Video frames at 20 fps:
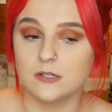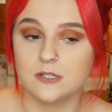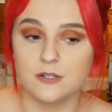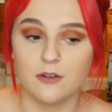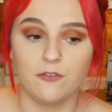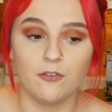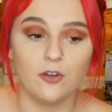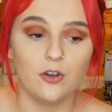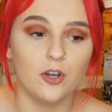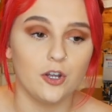So
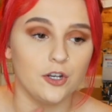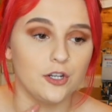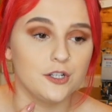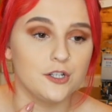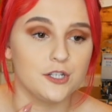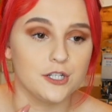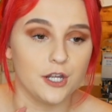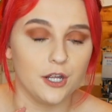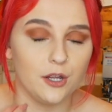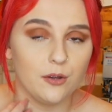if you're going to
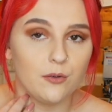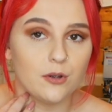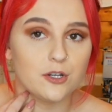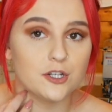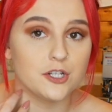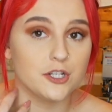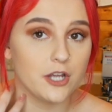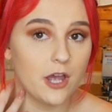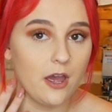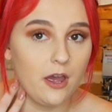do a
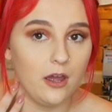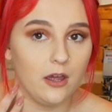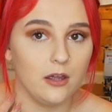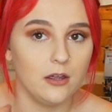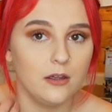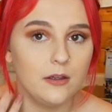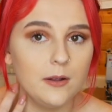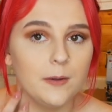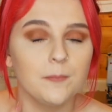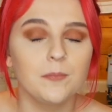
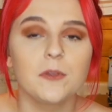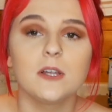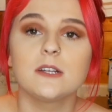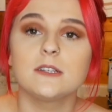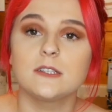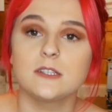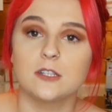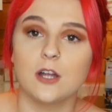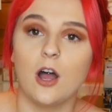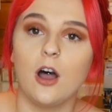shirt,
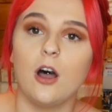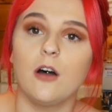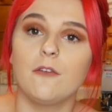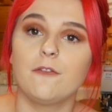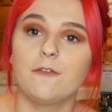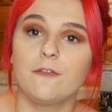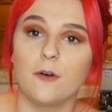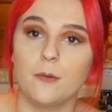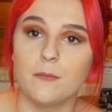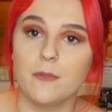start
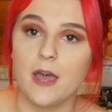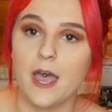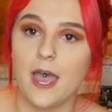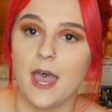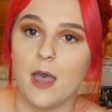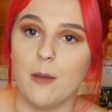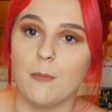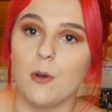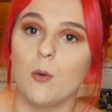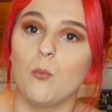from the
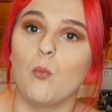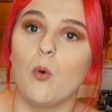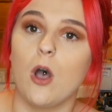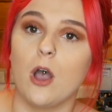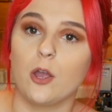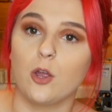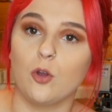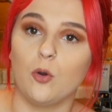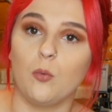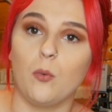hem and
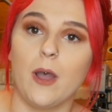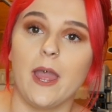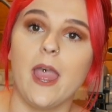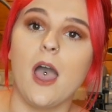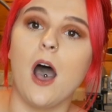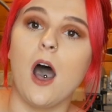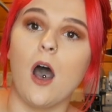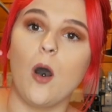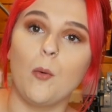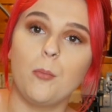work your
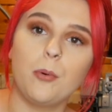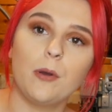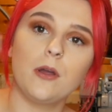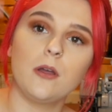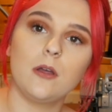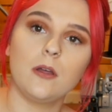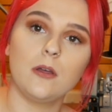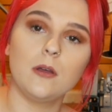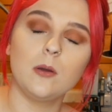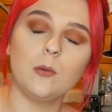way up,
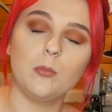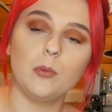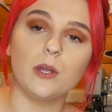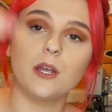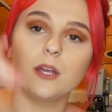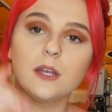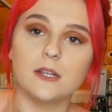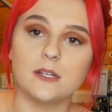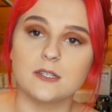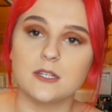
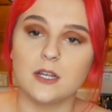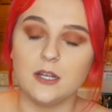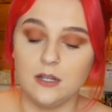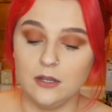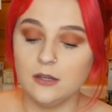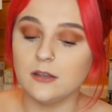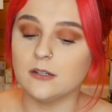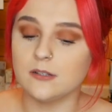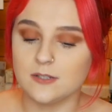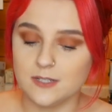because
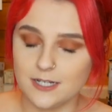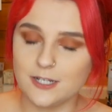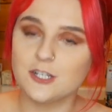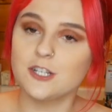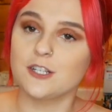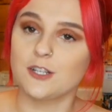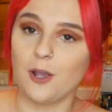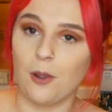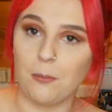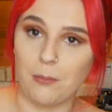the
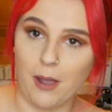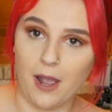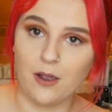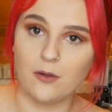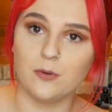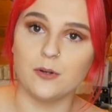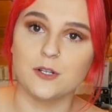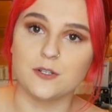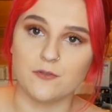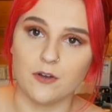stitches go
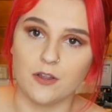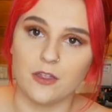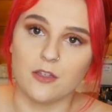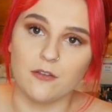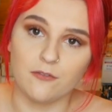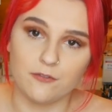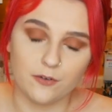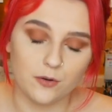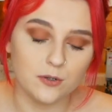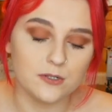backwards rather
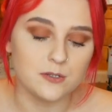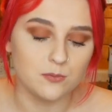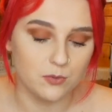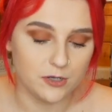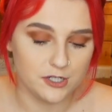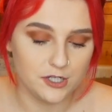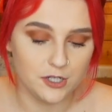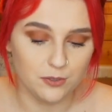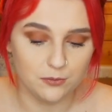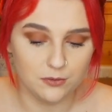than forwards,
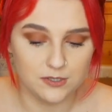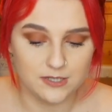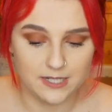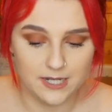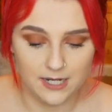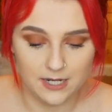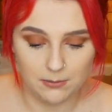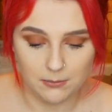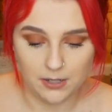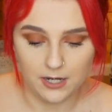which you will
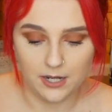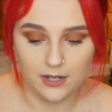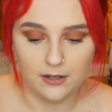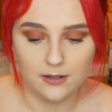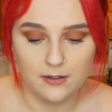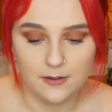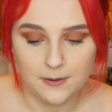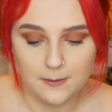see in a minute.